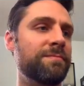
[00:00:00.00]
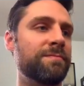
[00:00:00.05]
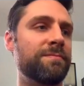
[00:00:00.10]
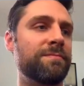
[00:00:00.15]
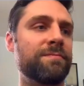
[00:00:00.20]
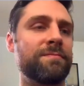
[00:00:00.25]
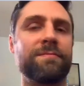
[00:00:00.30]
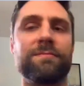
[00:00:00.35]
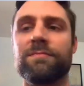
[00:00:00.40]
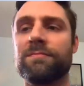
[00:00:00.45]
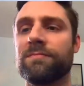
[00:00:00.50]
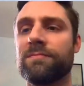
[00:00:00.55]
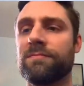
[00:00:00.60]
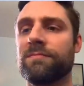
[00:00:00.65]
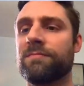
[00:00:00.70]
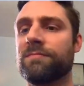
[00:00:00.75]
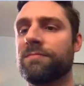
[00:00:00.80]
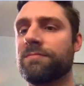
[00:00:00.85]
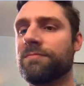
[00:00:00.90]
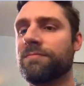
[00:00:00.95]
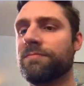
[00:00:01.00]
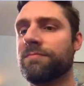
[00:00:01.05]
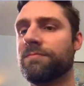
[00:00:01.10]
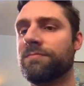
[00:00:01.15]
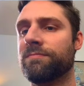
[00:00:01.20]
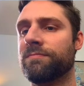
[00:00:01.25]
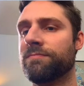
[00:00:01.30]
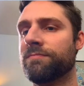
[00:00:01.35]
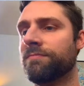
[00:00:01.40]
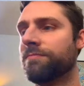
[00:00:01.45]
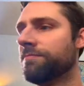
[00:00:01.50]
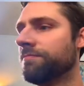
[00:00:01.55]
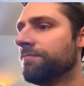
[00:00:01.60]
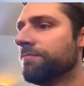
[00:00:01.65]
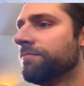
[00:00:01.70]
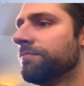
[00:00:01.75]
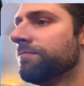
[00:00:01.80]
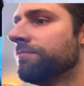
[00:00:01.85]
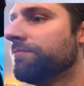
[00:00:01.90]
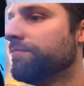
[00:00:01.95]

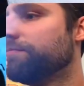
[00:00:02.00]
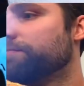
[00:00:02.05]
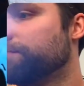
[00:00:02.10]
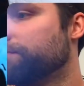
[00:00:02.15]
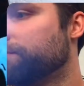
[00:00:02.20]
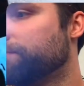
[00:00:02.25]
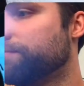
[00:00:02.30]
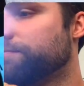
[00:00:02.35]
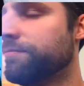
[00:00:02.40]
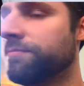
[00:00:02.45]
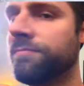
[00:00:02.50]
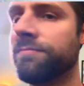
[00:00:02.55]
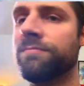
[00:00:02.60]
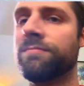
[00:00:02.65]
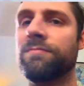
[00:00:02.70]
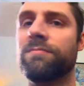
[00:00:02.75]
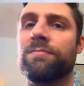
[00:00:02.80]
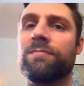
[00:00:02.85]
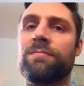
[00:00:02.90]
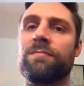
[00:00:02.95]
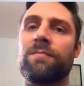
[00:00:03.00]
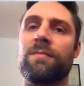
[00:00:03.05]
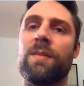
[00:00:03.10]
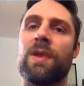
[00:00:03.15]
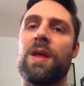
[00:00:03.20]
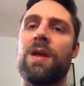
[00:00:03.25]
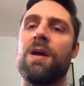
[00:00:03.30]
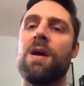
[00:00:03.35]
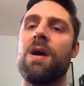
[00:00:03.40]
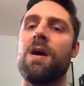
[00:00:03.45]
(silence)